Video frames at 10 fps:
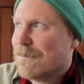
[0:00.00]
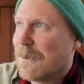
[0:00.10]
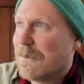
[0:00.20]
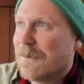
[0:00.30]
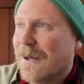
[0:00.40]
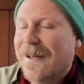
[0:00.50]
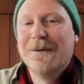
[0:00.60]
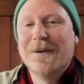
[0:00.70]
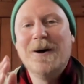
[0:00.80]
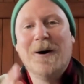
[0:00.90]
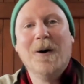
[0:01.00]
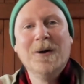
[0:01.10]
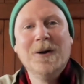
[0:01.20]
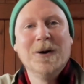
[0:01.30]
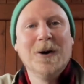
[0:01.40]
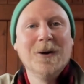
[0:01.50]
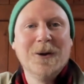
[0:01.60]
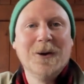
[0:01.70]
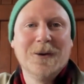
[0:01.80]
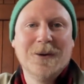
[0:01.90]
blah, blah, blah. Went on and on and
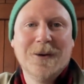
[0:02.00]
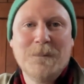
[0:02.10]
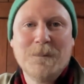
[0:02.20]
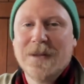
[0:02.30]
on and on.